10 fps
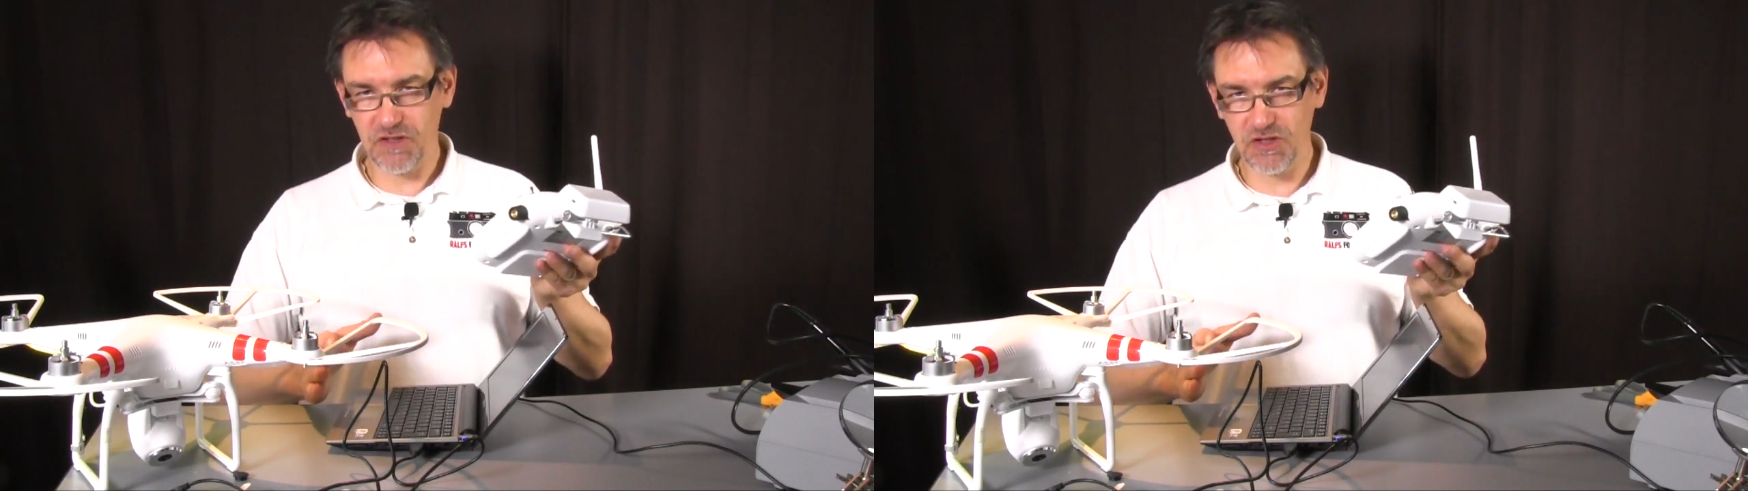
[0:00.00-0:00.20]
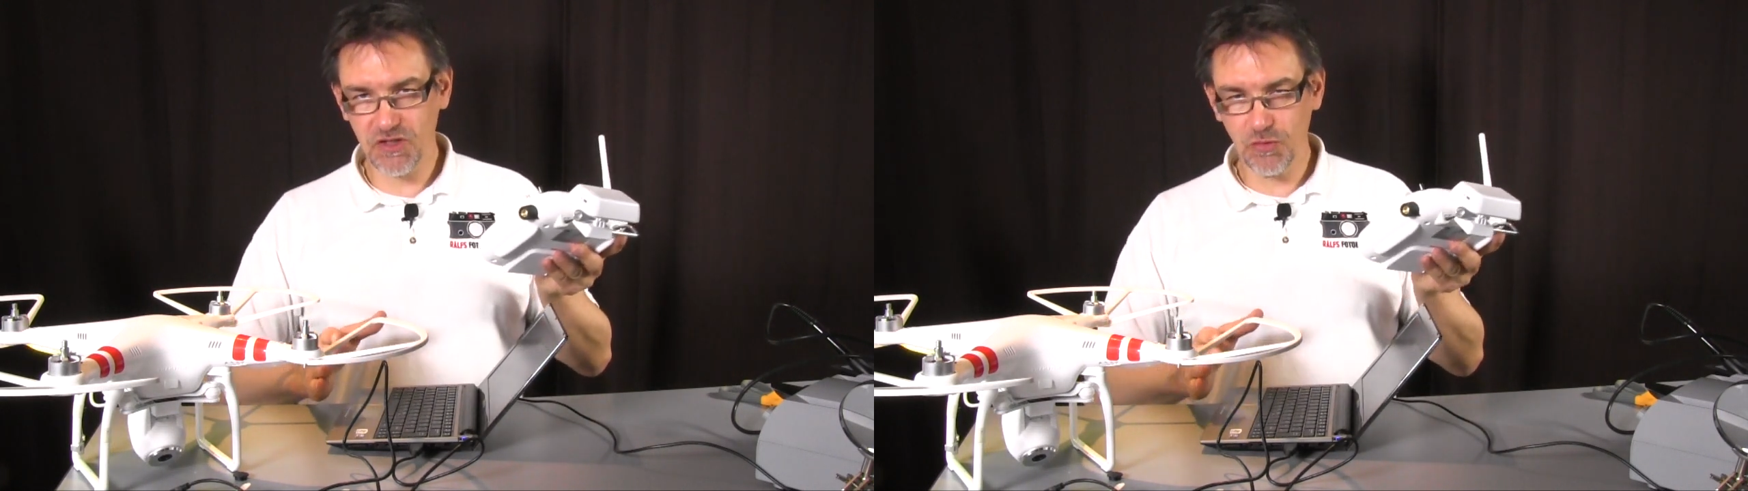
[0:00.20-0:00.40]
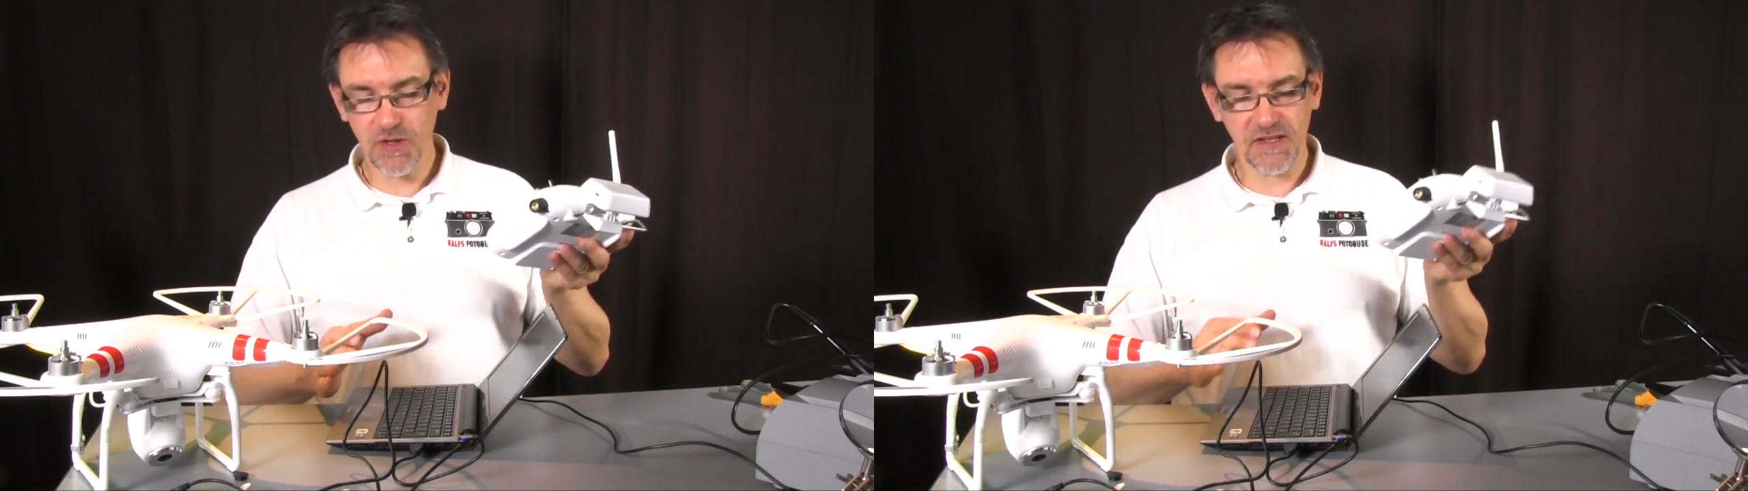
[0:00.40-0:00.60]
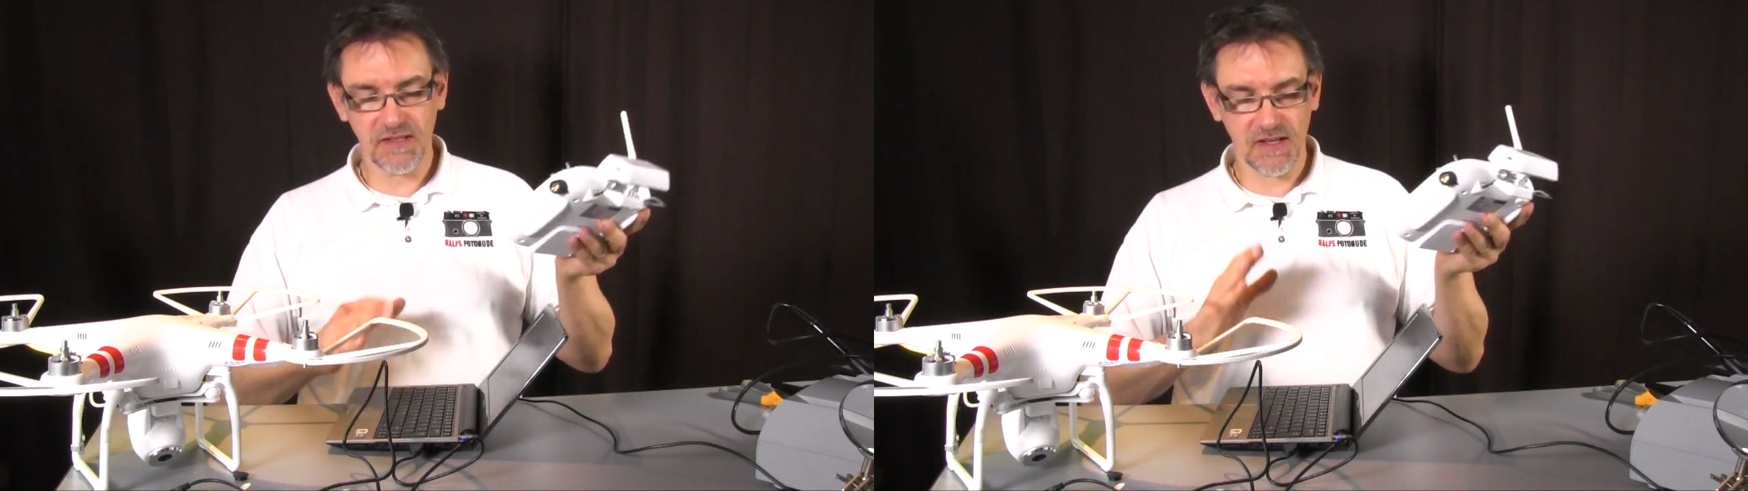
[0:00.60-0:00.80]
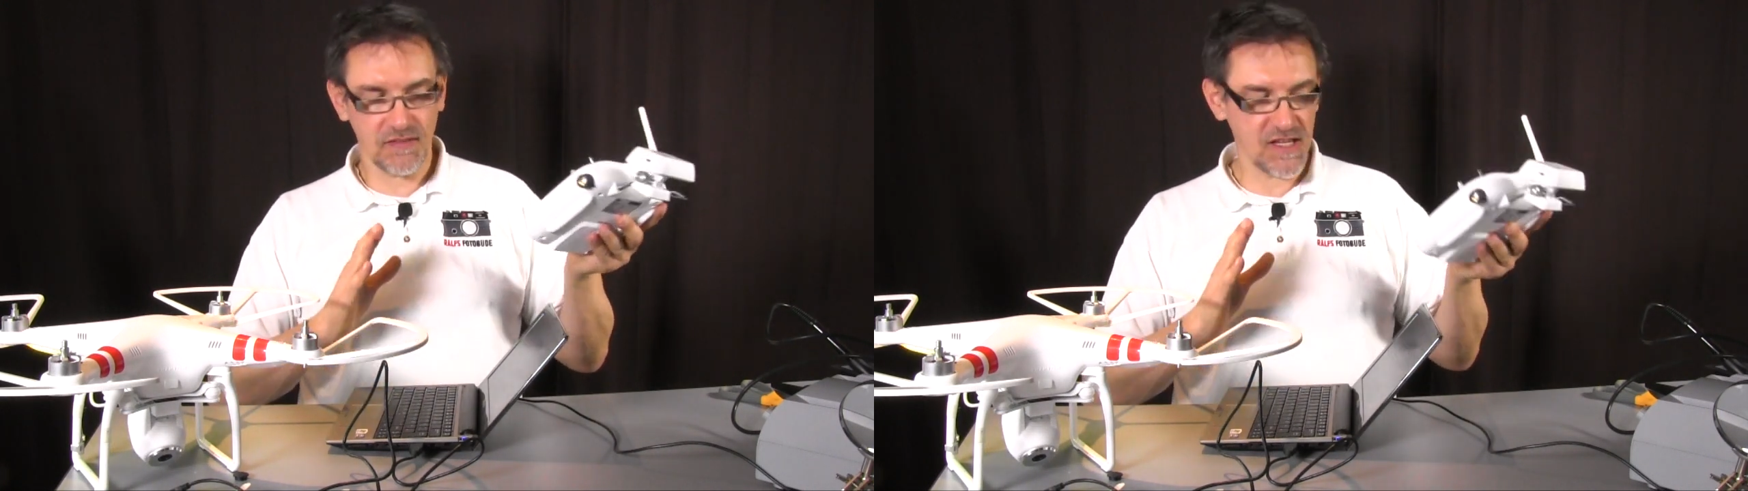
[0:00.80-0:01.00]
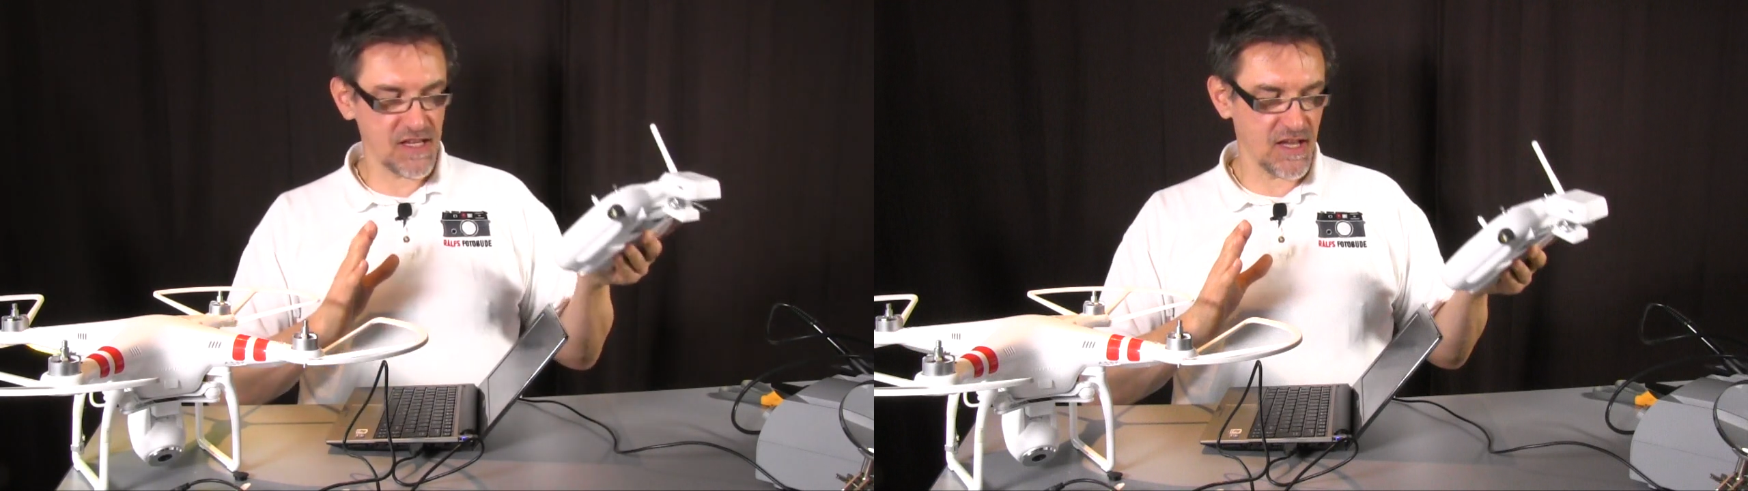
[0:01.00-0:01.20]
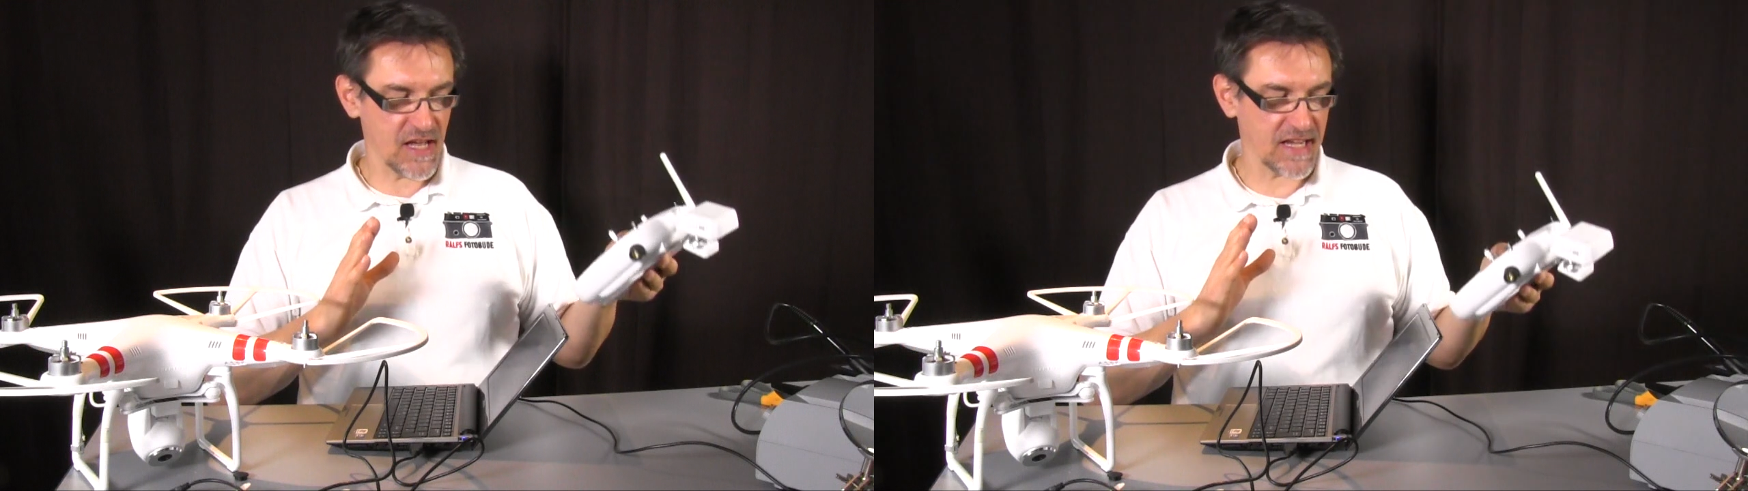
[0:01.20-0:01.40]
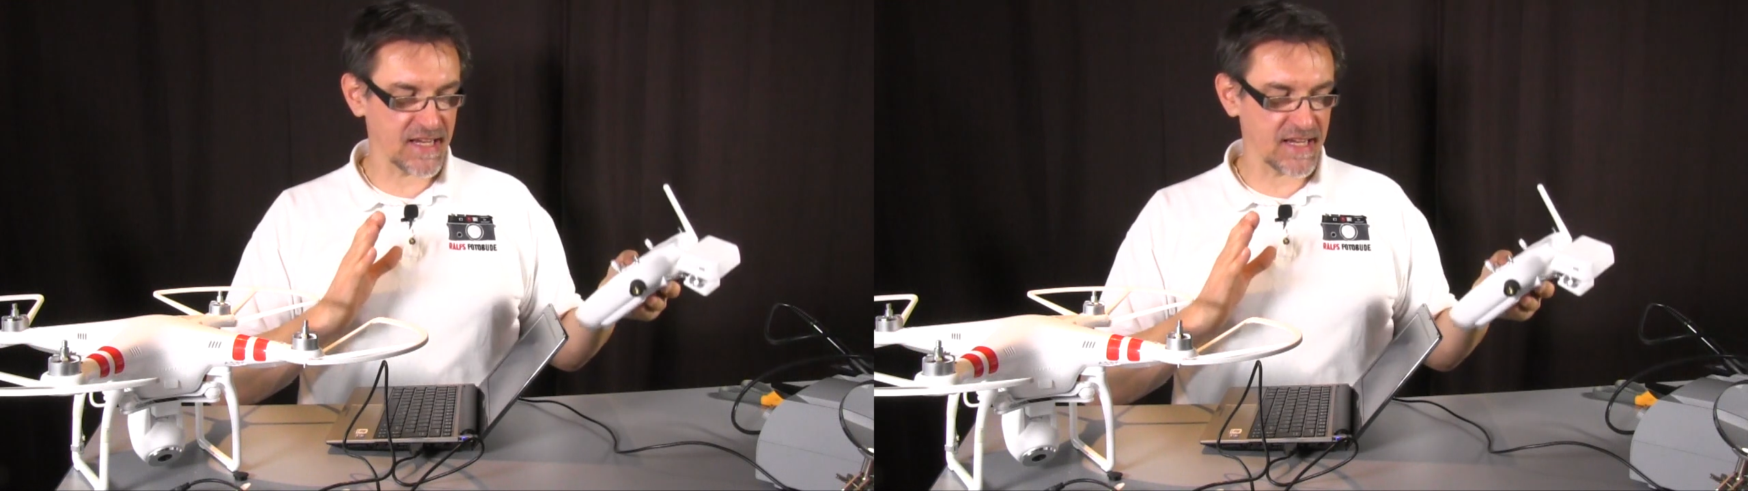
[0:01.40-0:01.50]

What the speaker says: to do is the